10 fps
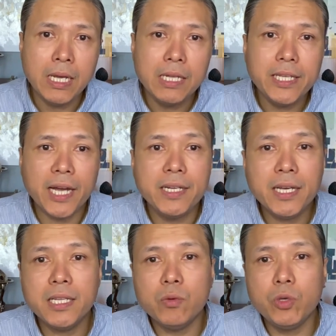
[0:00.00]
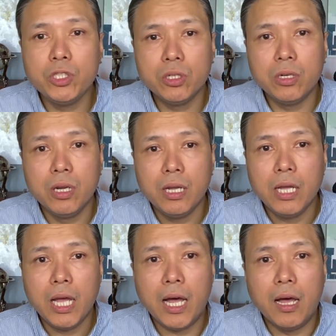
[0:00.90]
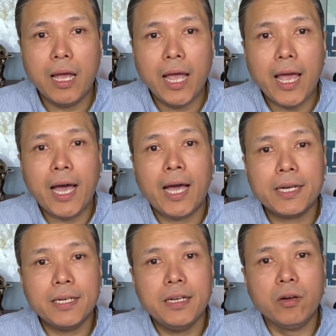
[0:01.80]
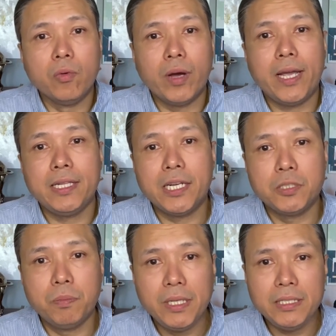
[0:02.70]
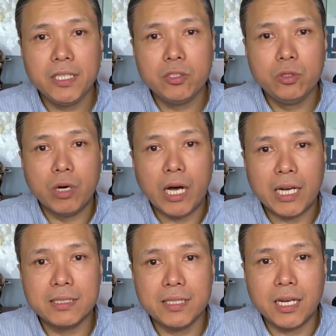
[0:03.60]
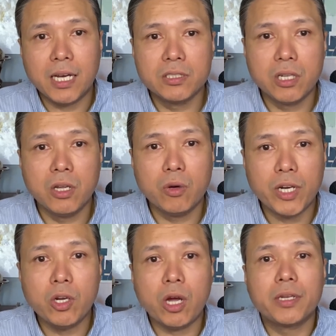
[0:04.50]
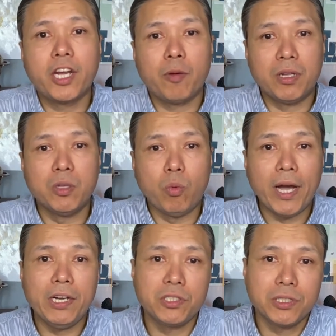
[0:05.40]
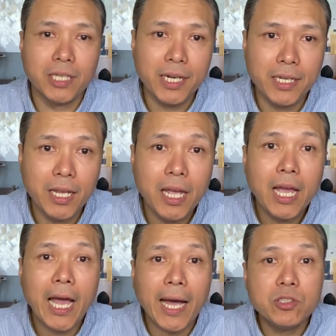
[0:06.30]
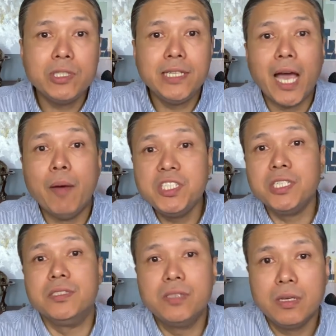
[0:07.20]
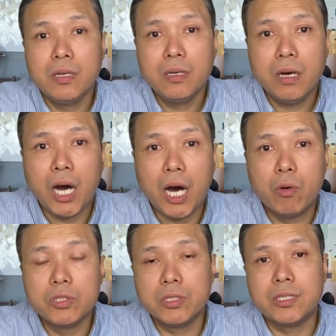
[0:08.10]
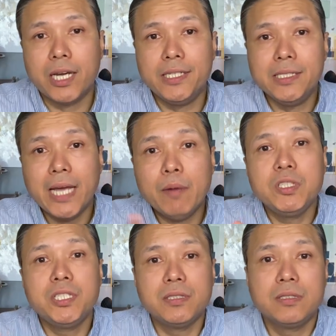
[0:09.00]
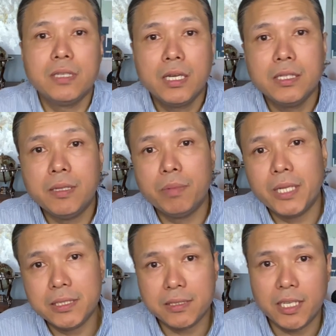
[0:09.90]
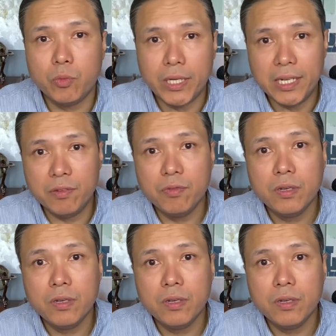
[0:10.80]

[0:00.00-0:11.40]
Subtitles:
The idea that we should act in a way that is pleasing to us and us alone and not care about the wider society actually damages our society, damages the places that we live.